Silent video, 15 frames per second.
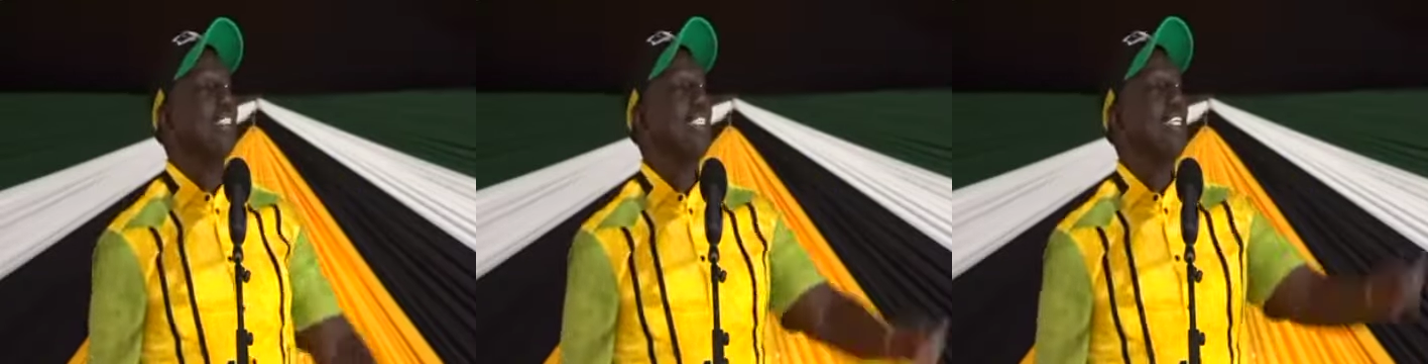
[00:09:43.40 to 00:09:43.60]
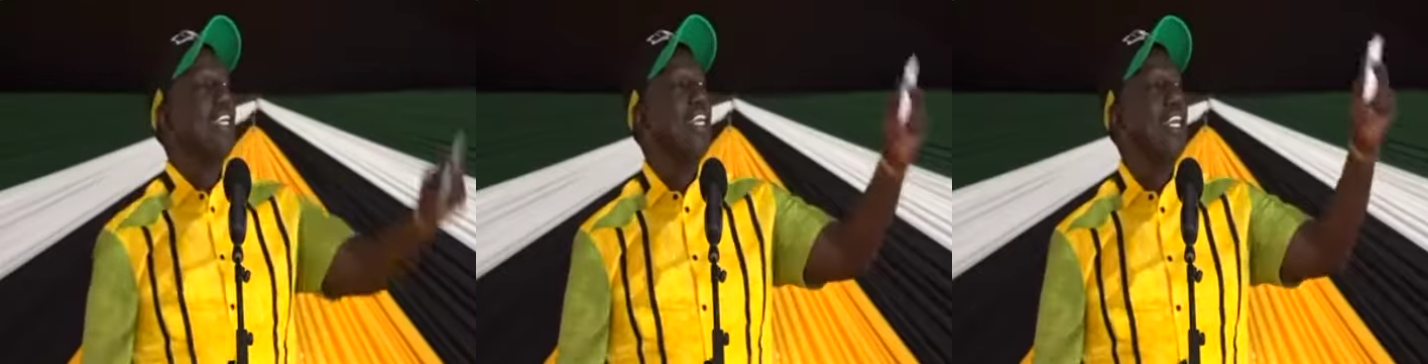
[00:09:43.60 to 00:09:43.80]

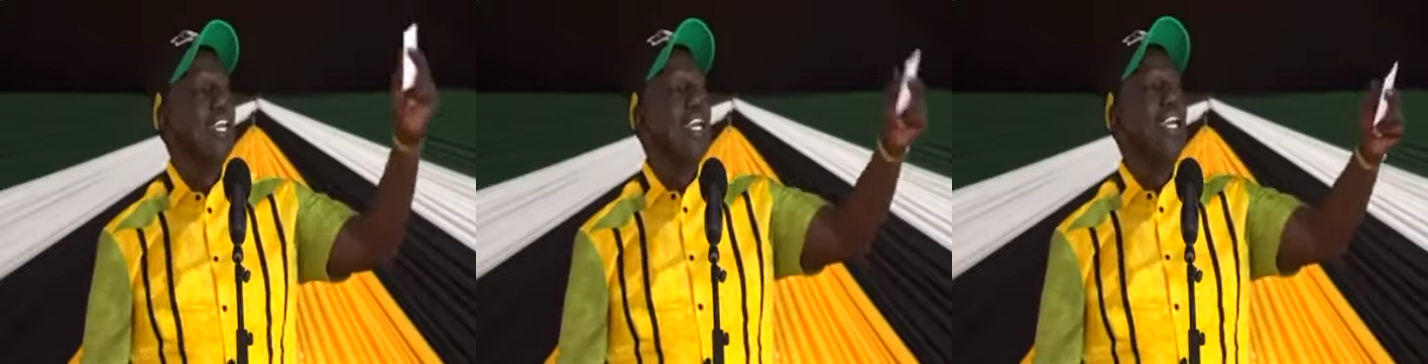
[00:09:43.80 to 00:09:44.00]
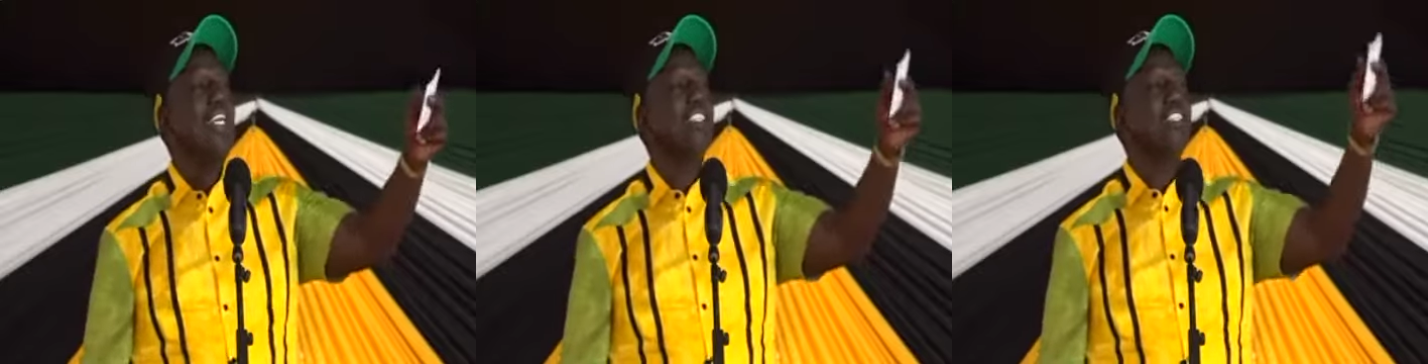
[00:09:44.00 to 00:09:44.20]

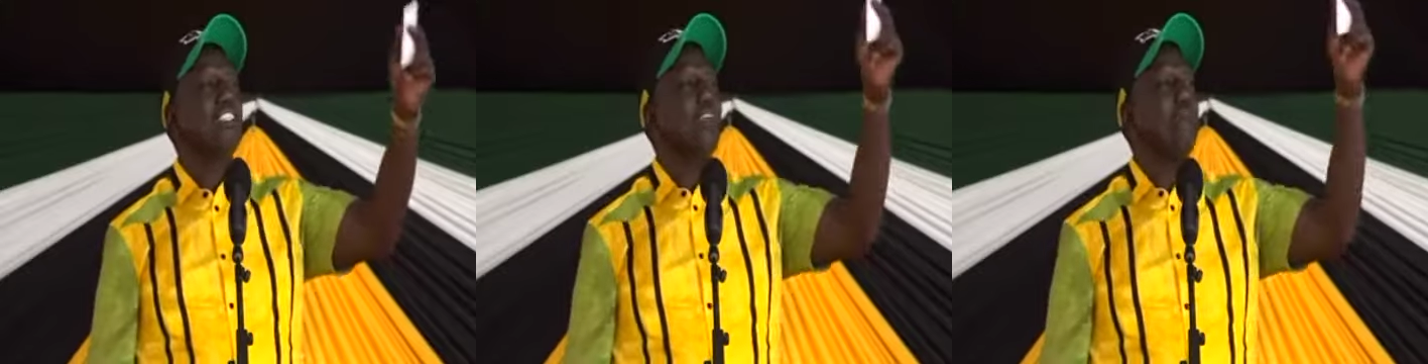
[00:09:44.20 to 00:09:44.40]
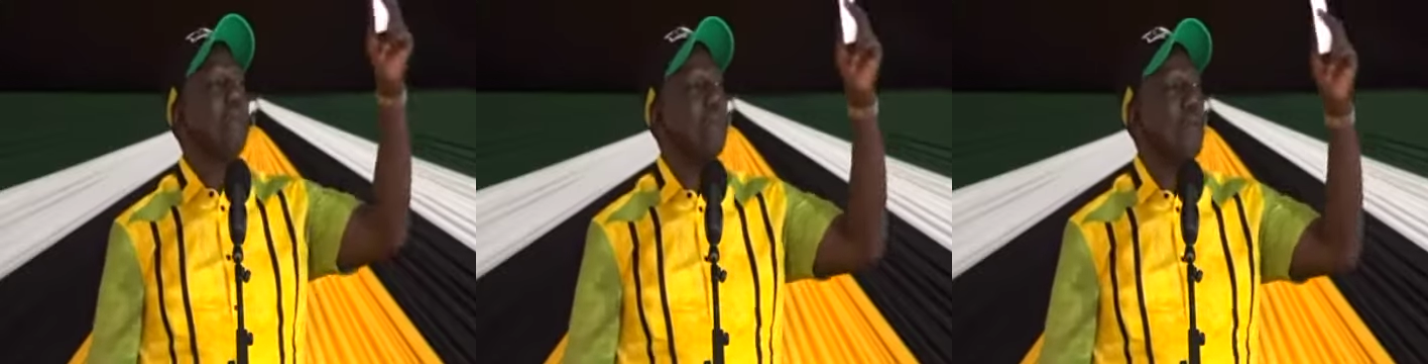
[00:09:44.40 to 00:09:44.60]
English
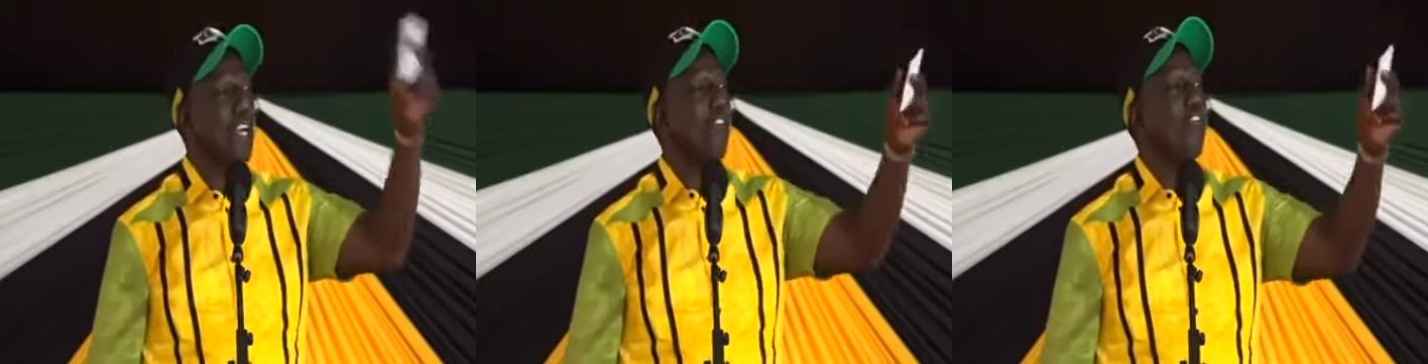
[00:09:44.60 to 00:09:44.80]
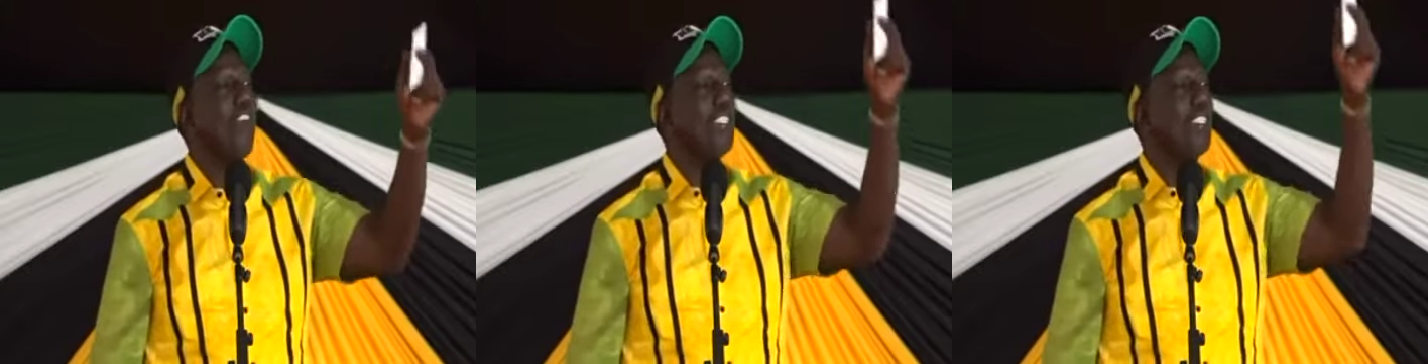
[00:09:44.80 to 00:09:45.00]

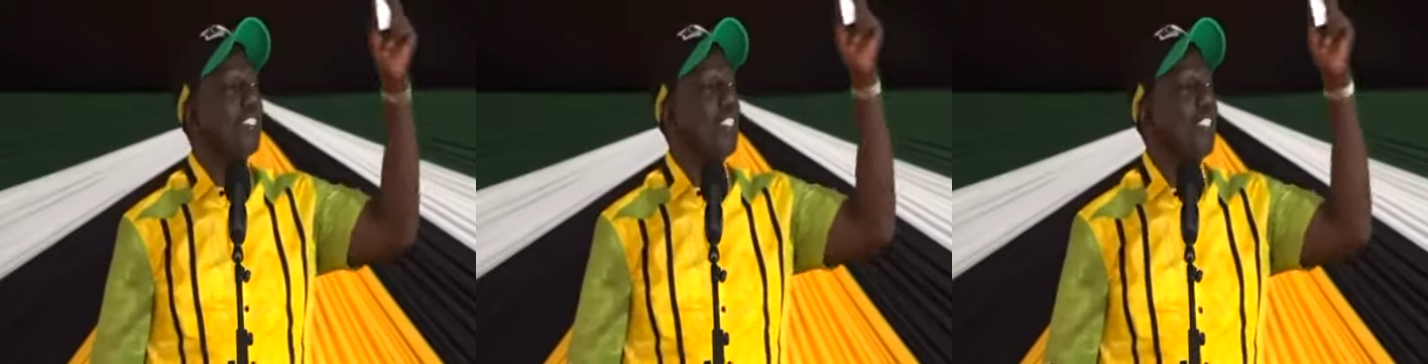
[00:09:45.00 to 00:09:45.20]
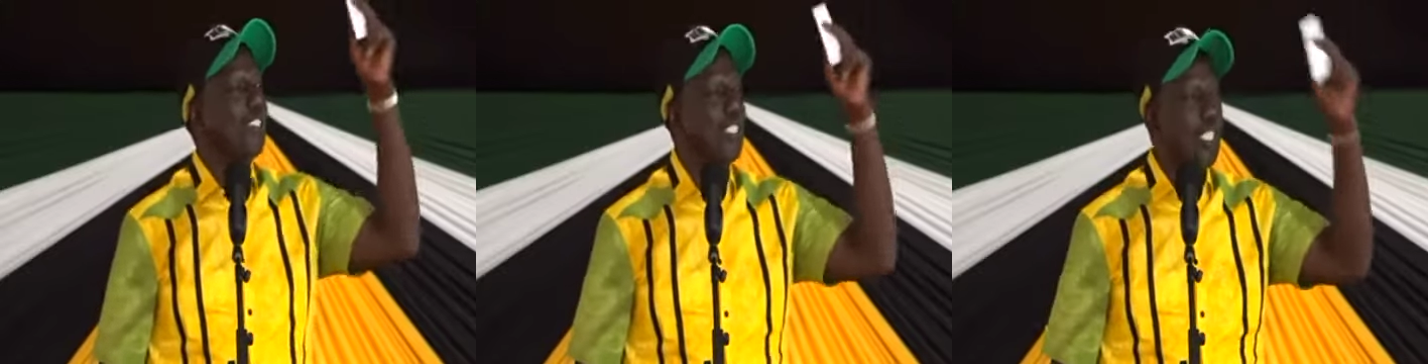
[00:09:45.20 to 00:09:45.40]
breakfast
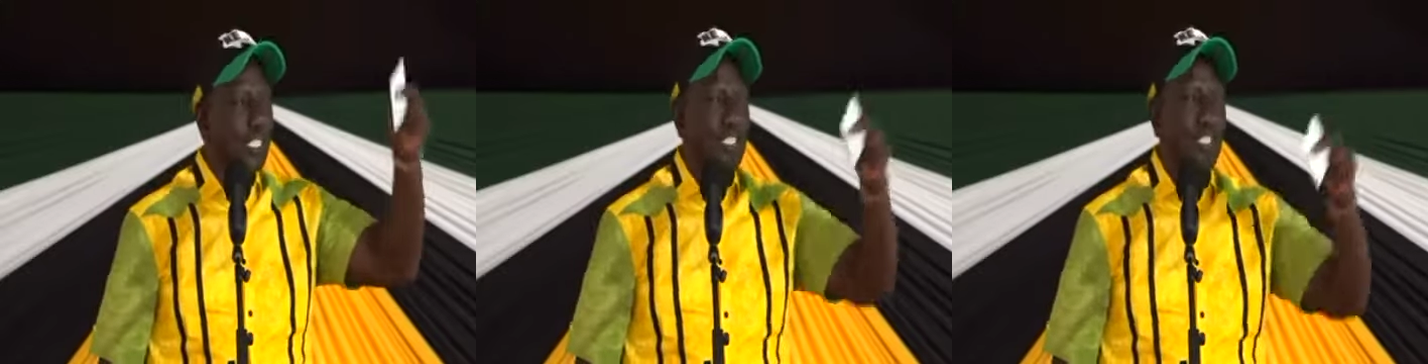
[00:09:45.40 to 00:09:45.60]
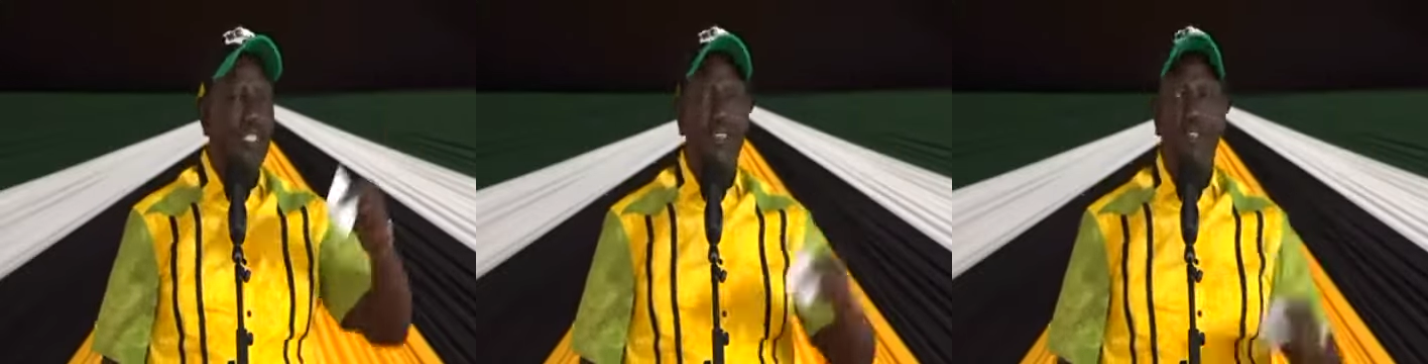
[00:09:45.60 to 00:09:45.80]
tea.
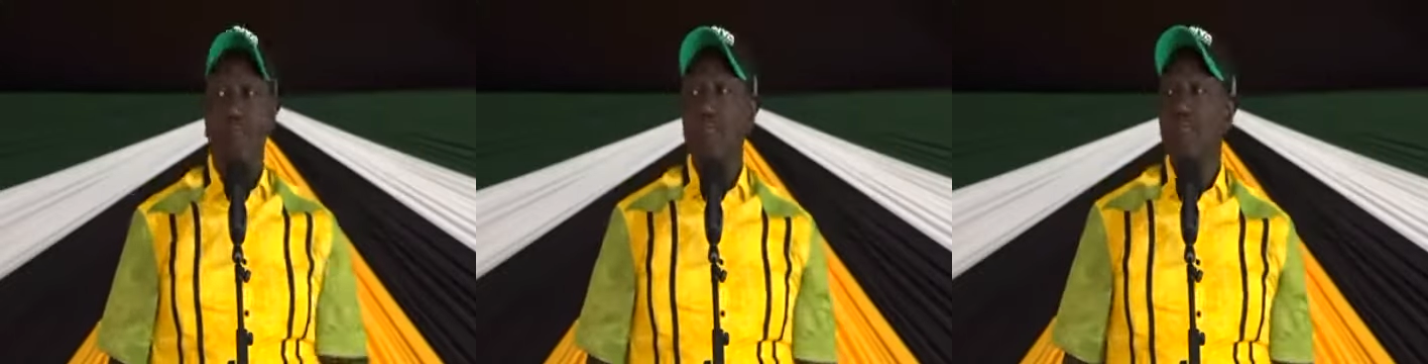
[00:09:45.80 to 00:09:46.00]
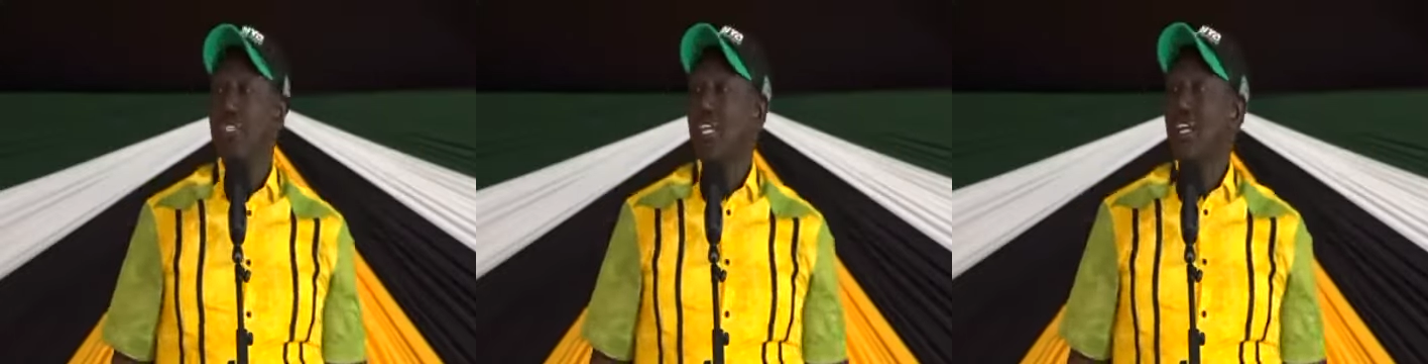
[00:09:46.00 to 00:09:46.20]

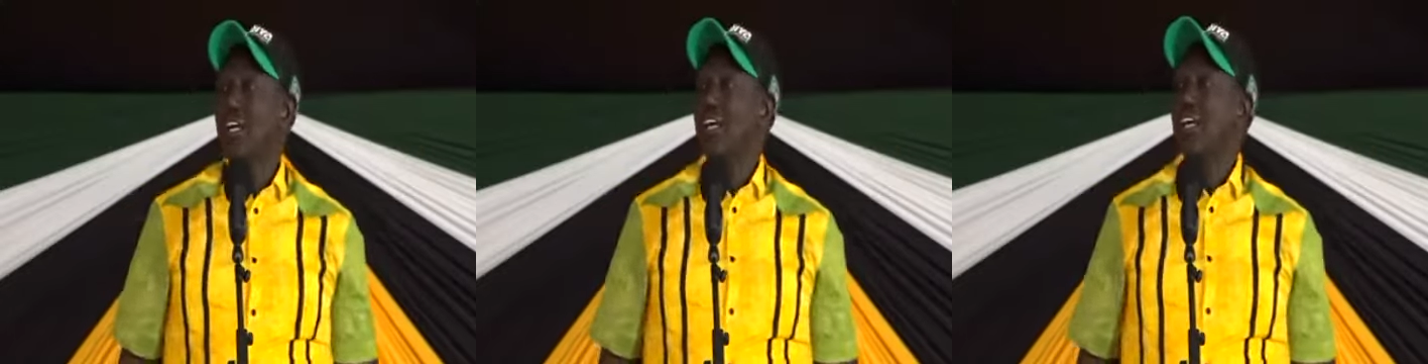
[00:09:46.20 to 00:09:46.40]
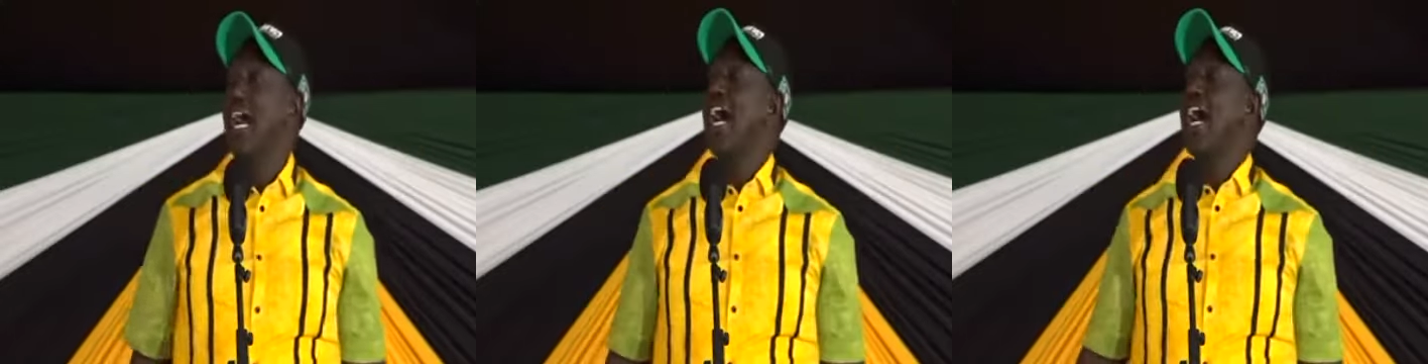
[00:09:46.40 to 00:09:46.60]

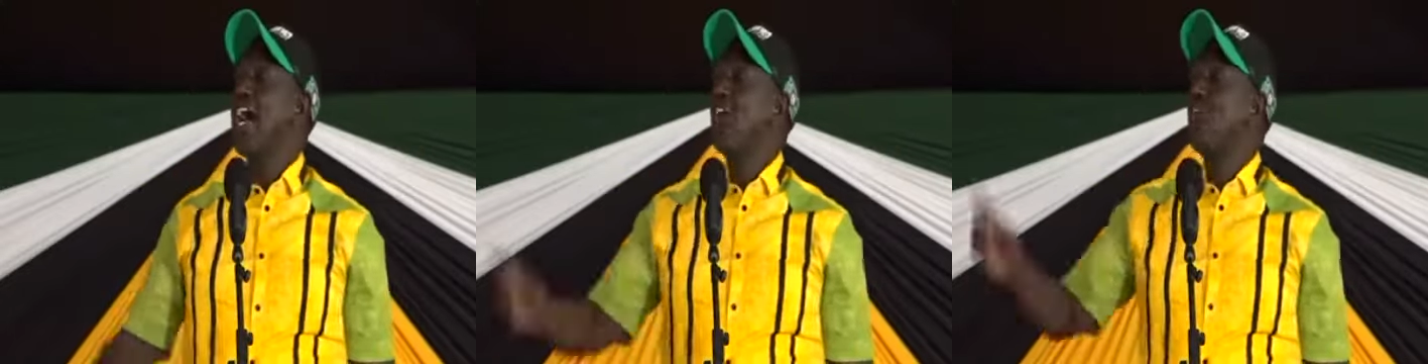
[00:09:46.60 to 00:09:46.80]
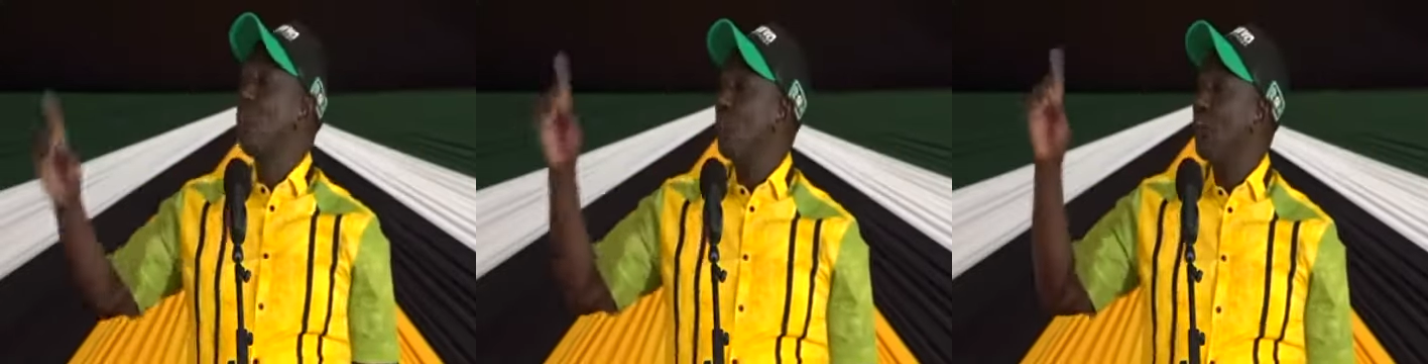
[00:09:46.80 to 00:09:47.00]
Na
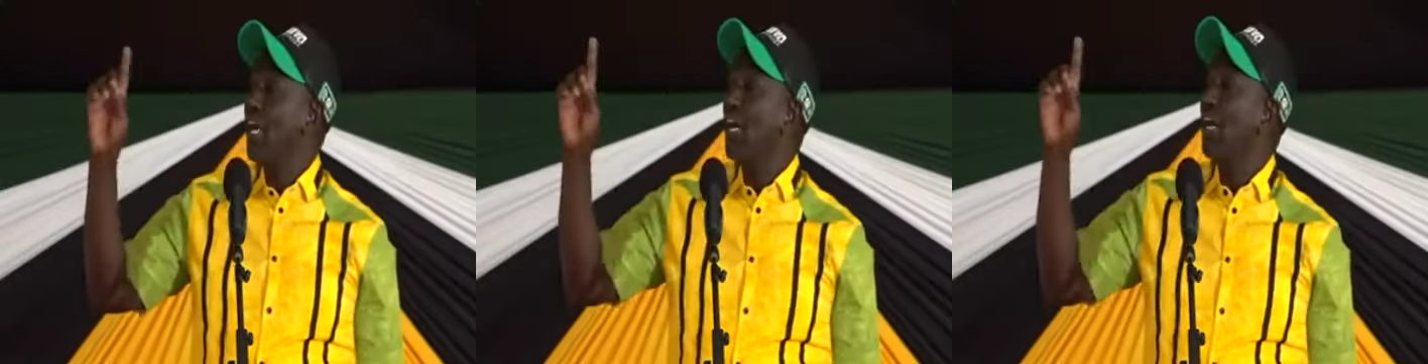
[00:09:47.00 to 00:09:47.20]
kuna